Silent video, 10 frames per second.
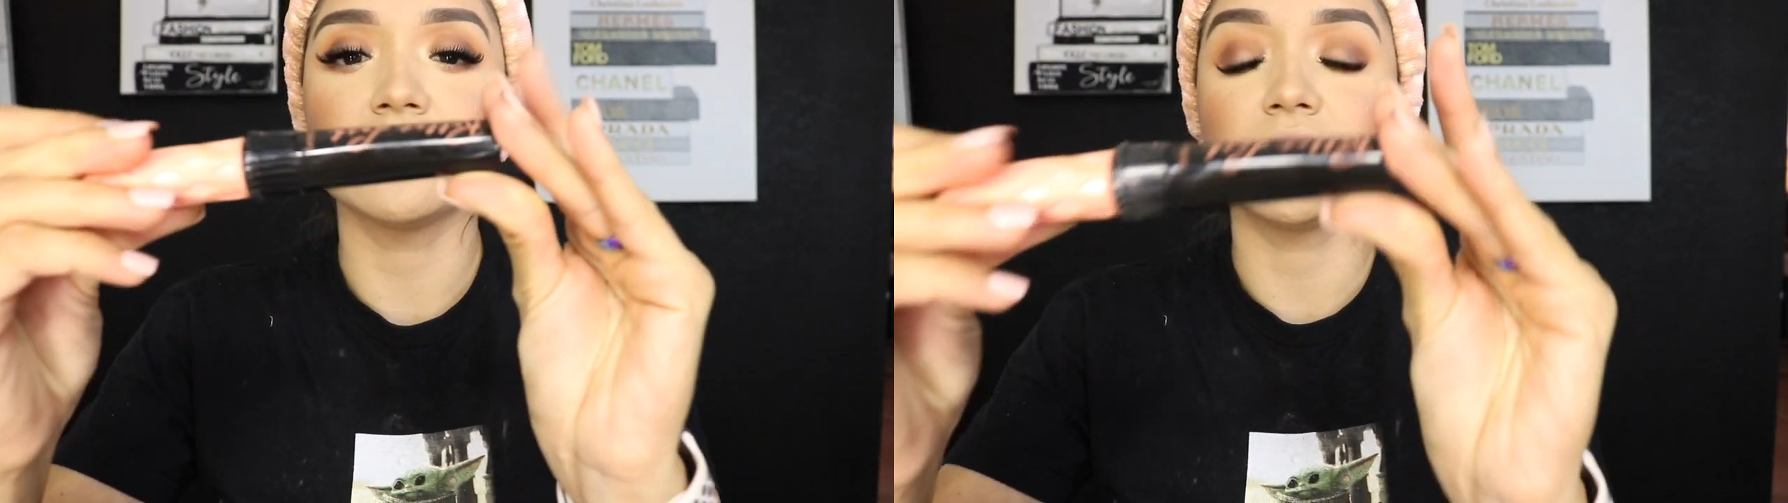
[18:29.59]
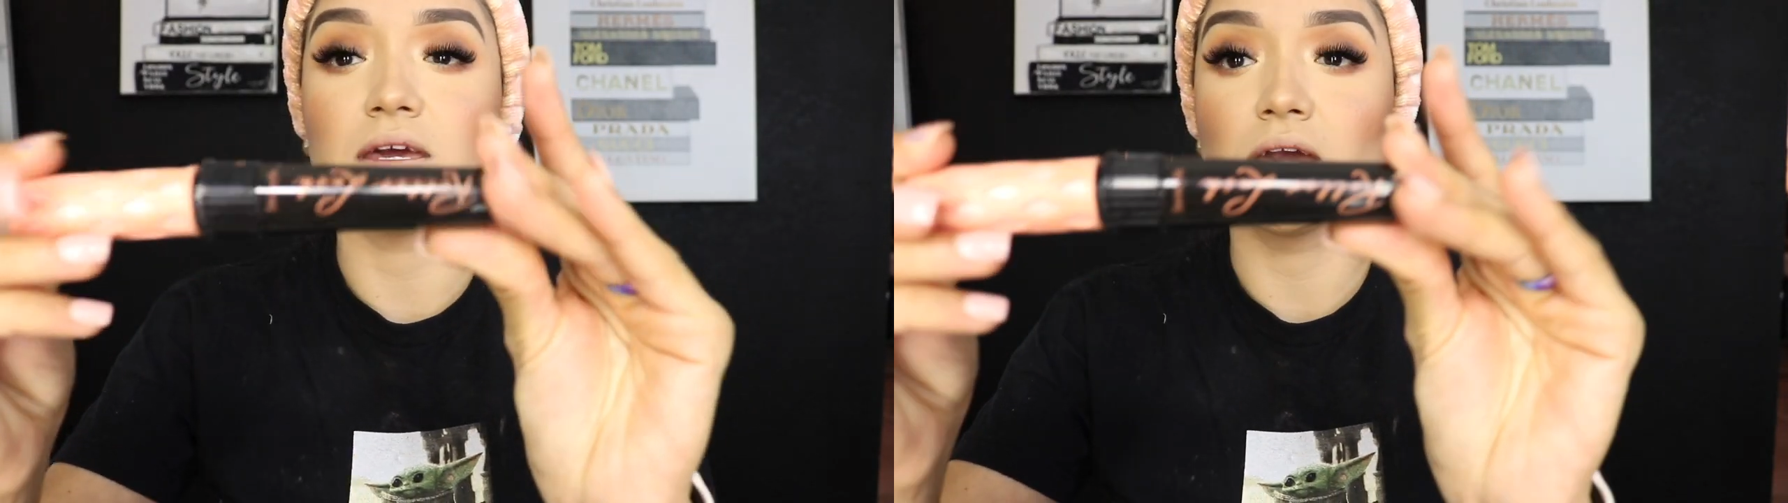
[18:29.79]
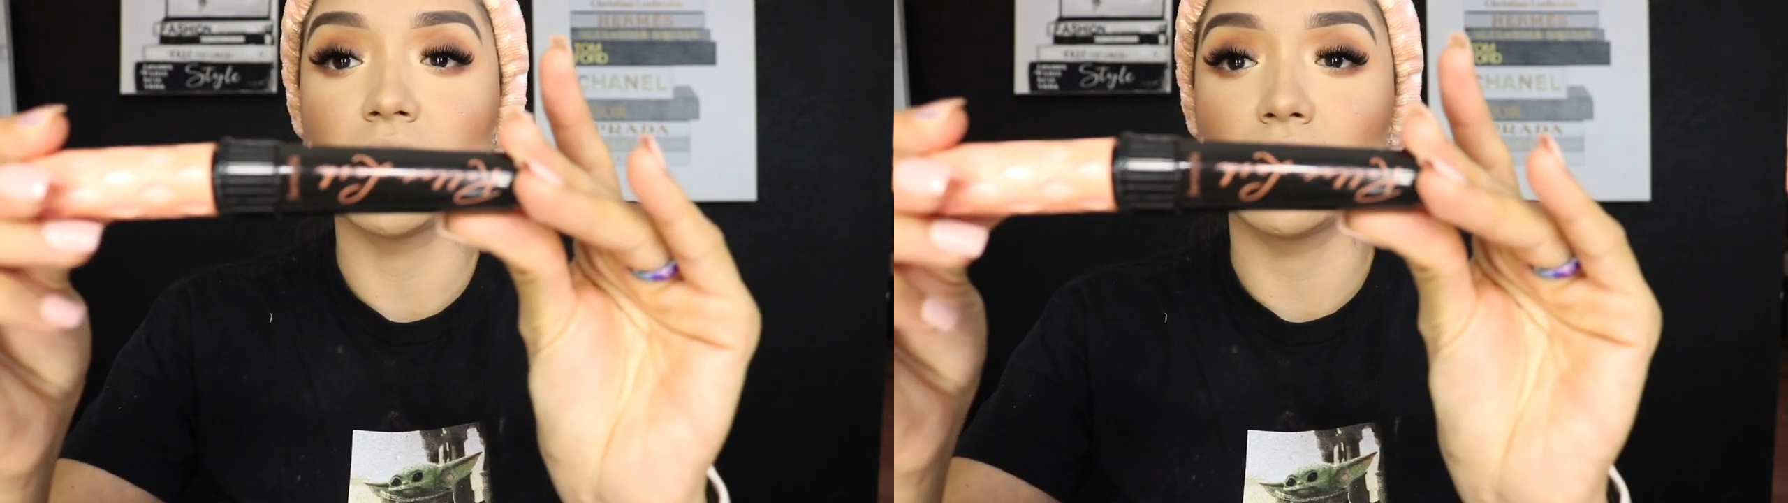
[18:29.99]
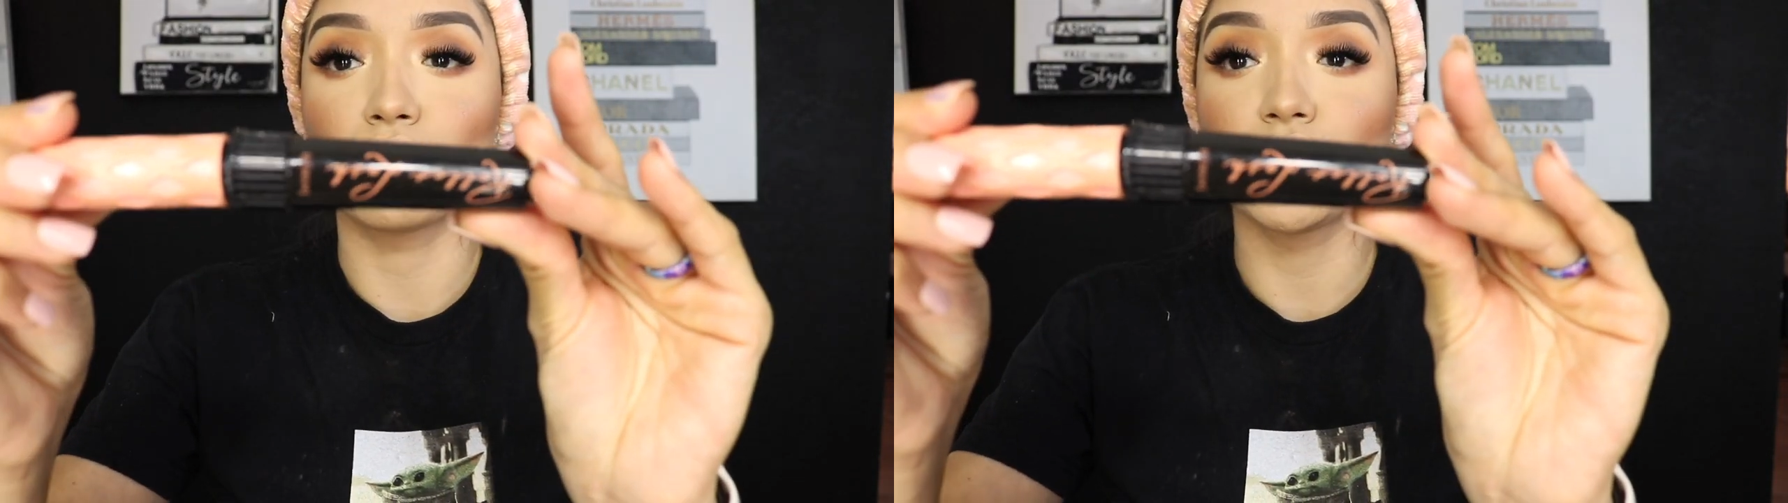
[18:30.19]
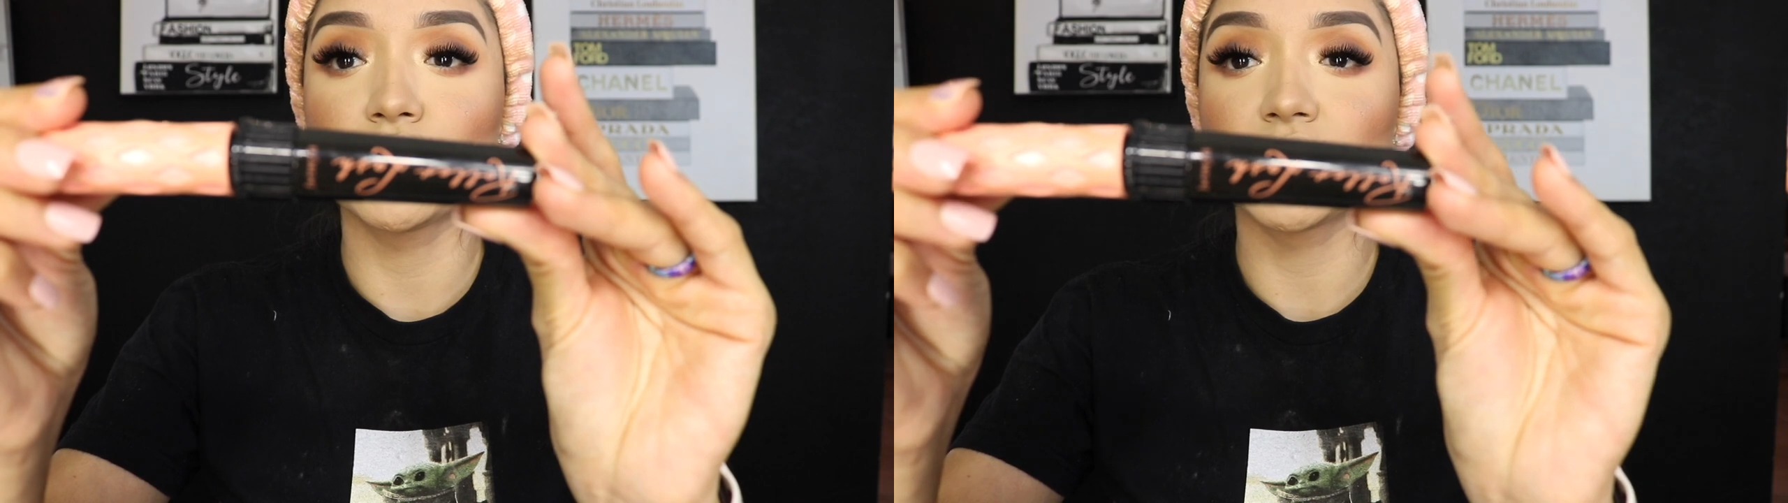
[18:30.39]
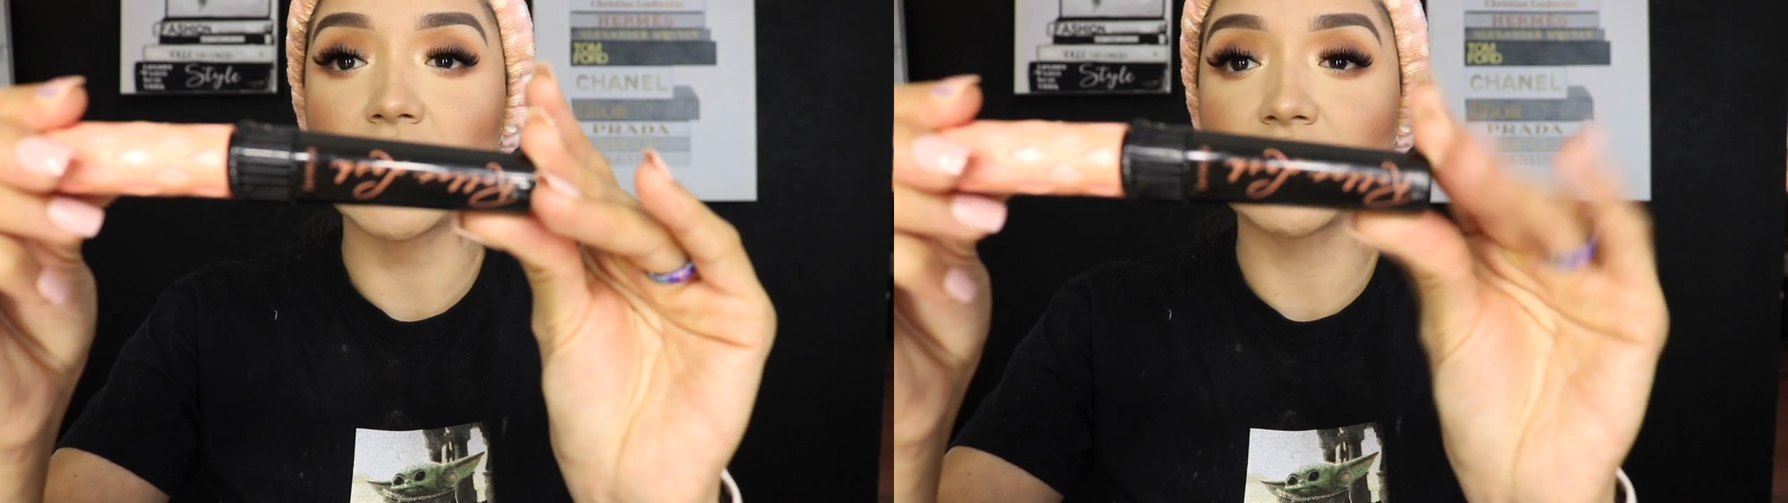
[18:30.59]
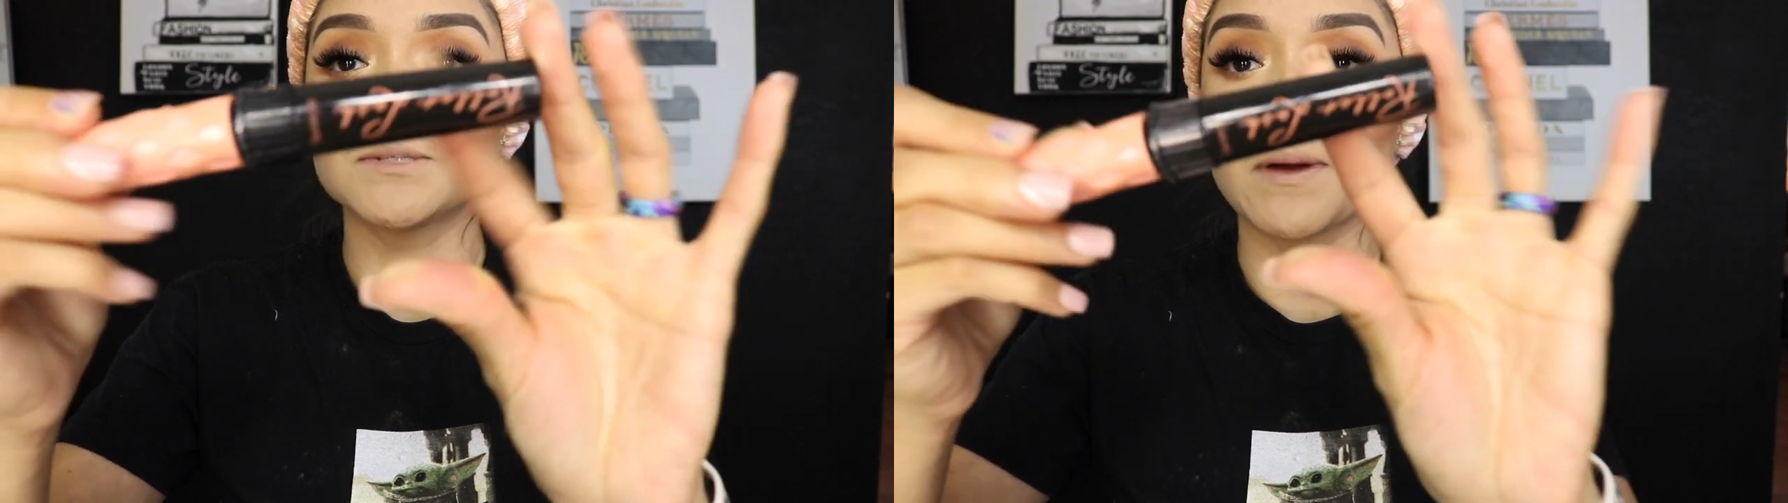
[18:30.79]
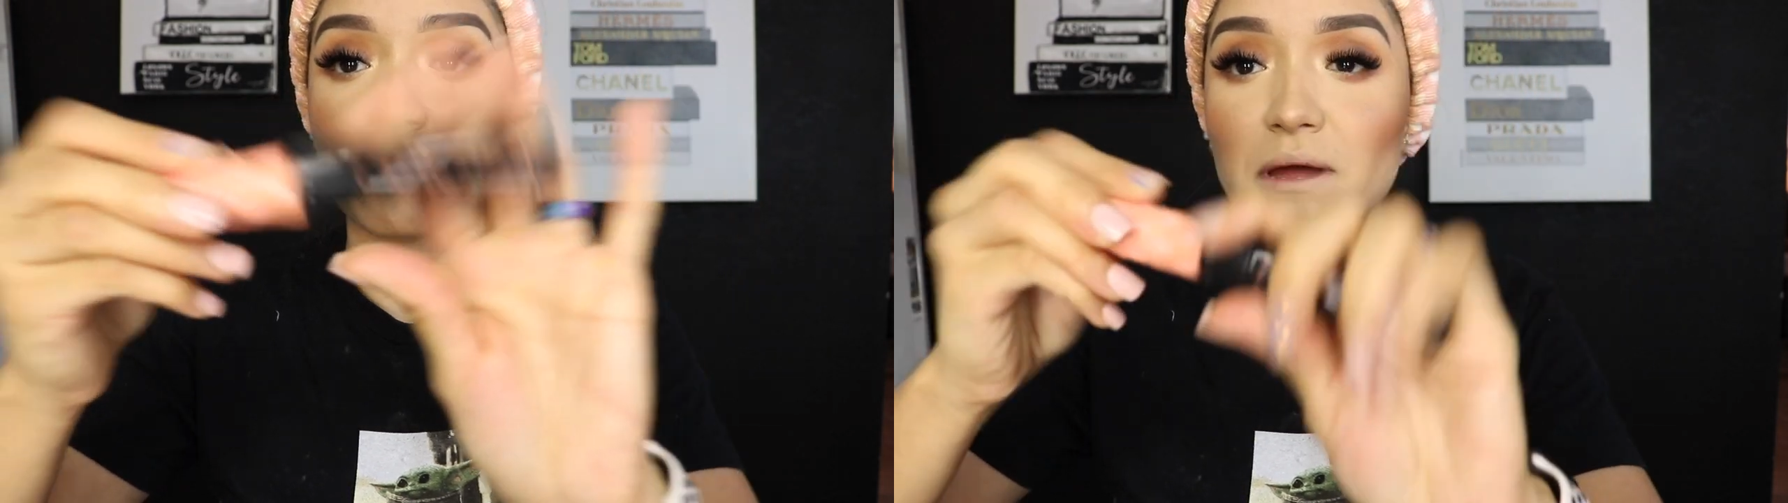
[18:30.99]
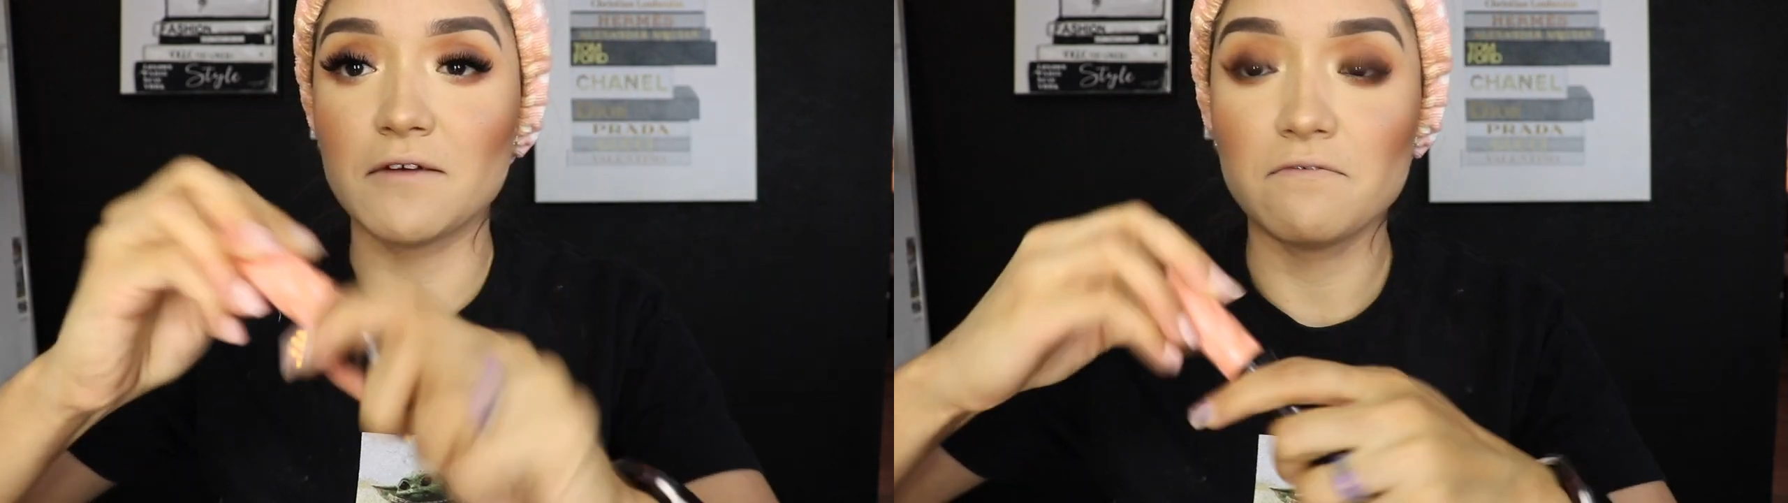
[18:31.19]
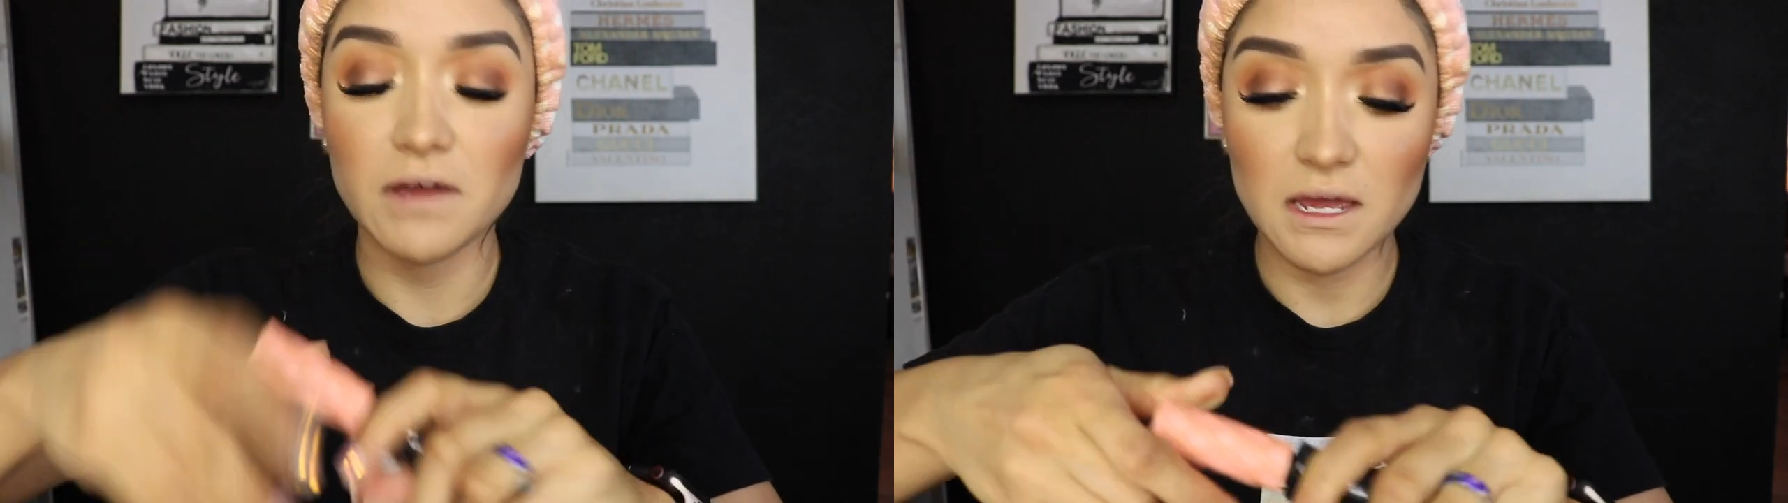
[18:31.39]
the uh, Roller Lash by
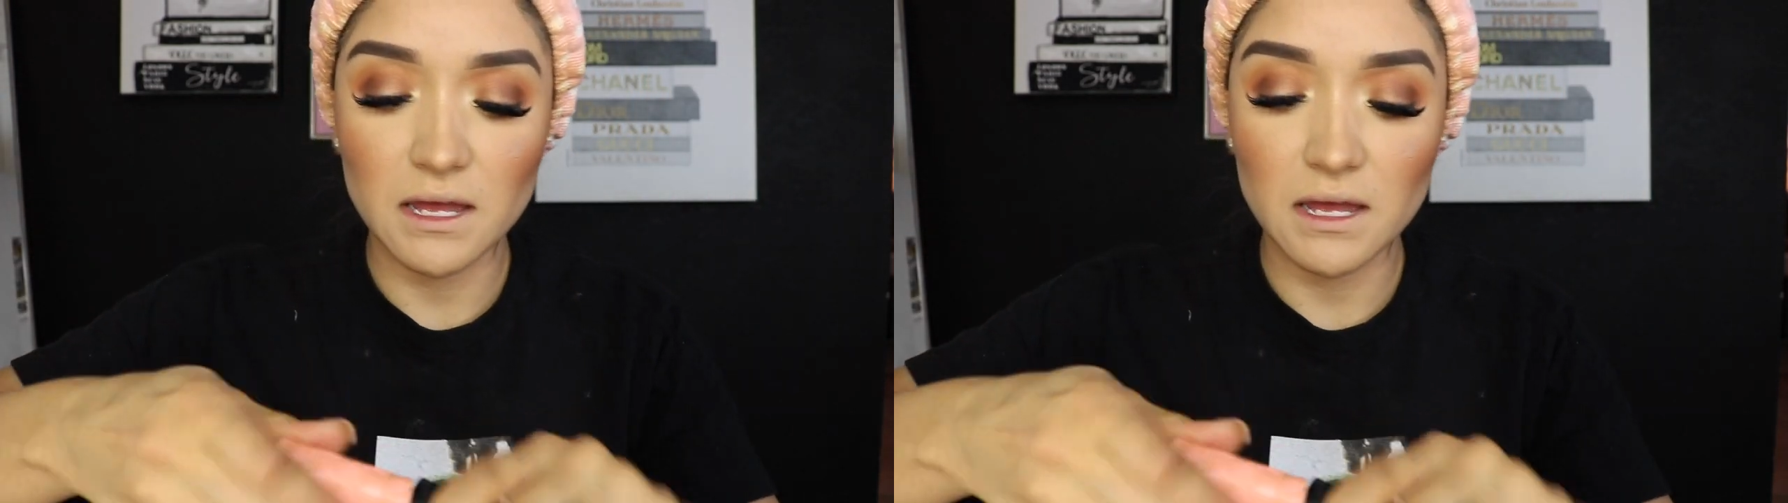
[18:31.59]
Benefit,